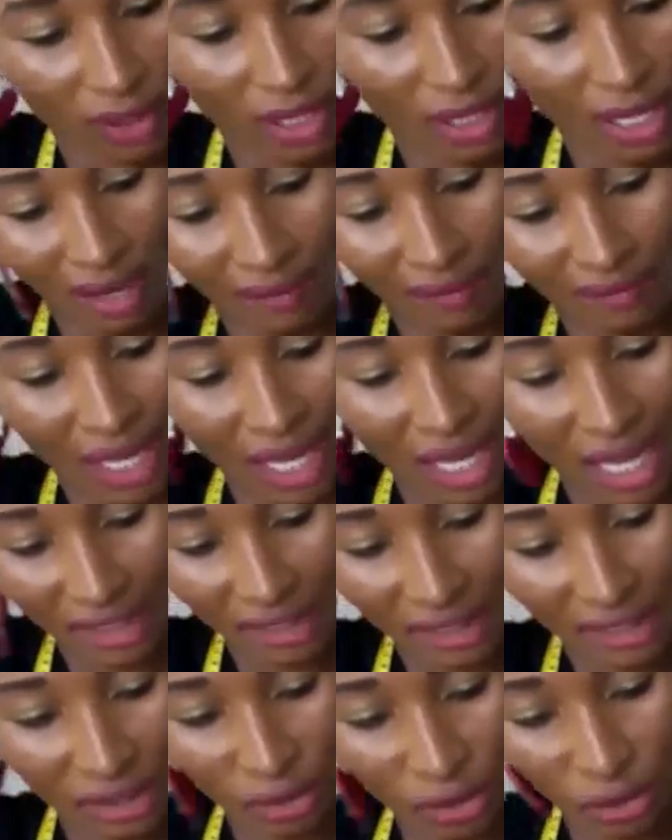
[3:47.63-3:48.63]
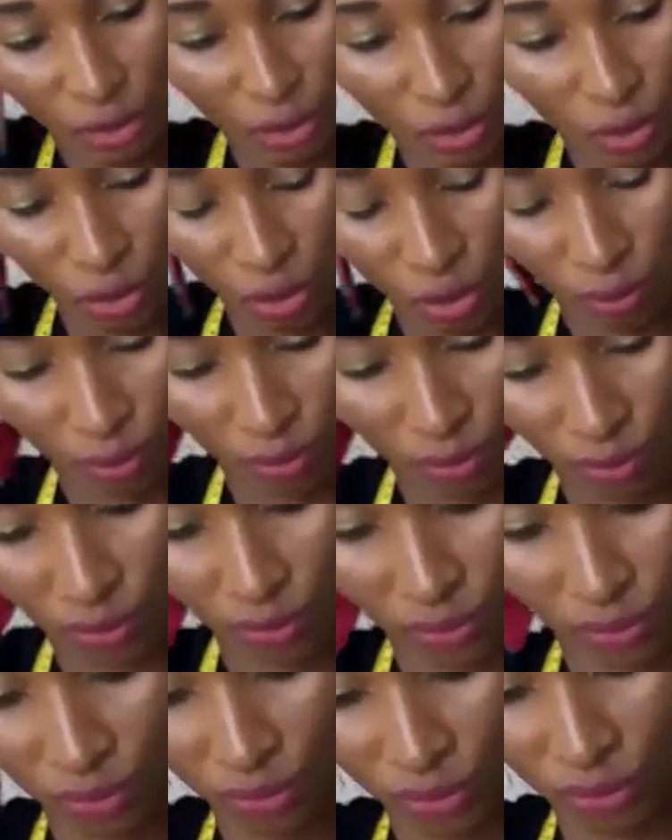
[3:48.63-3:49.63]
After adding your gum,
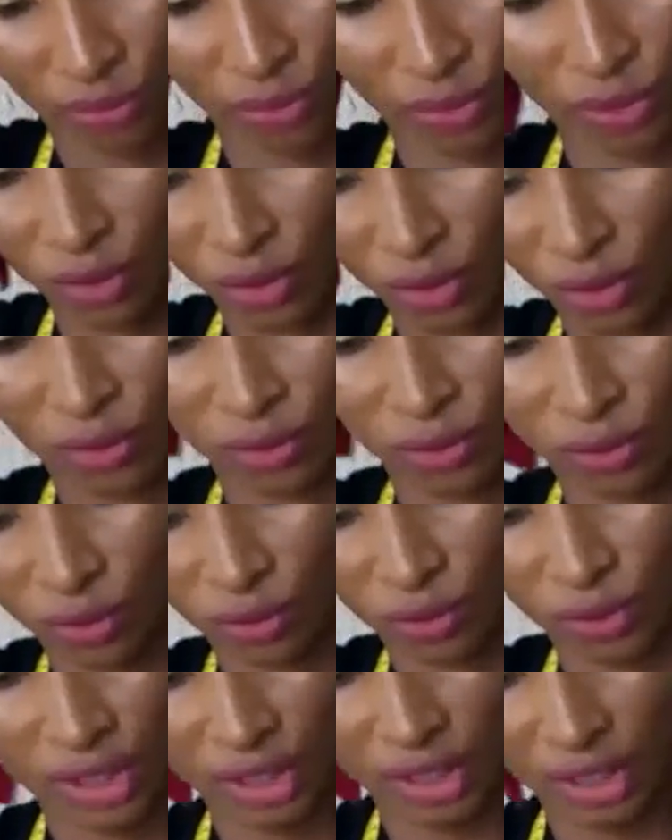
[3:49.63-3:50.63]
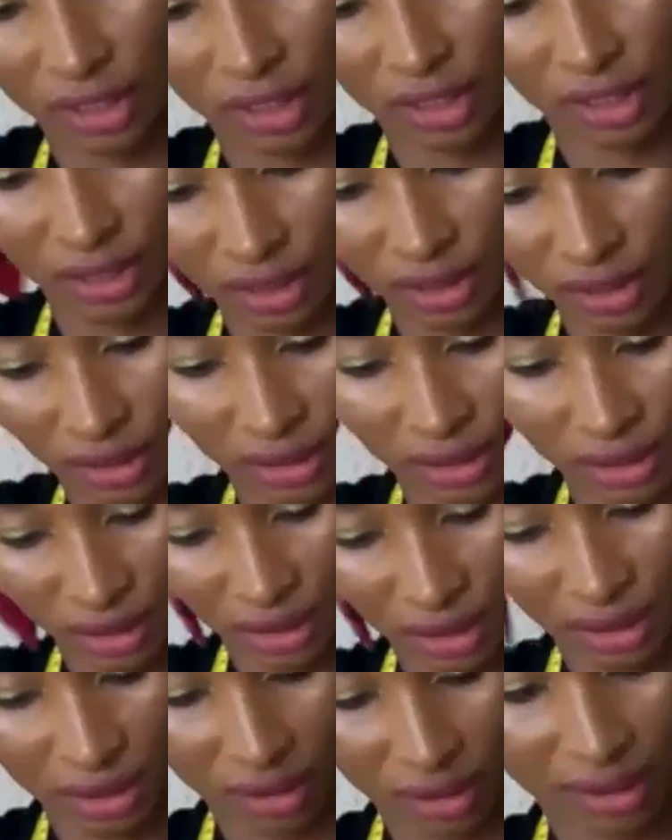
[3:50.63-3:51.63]
the
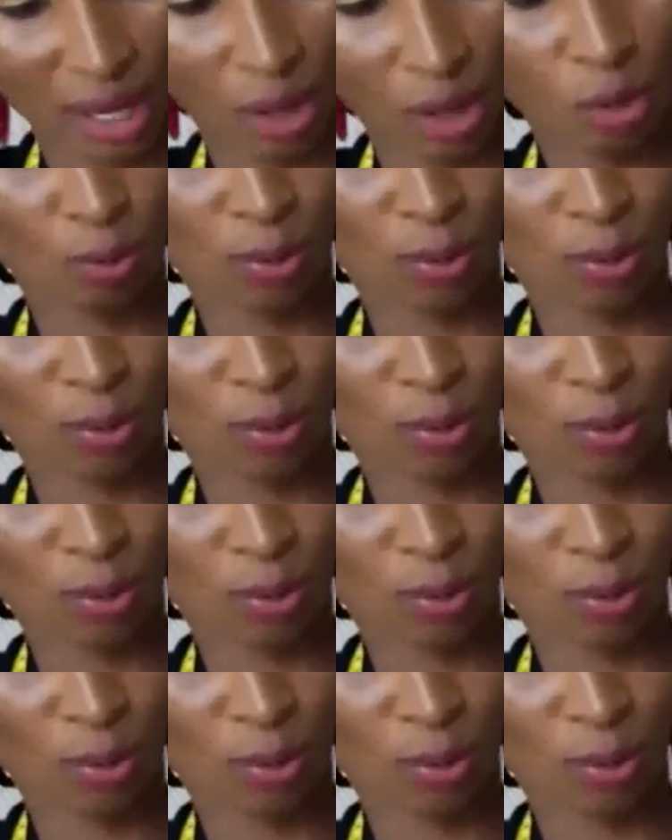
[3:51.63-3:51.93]
down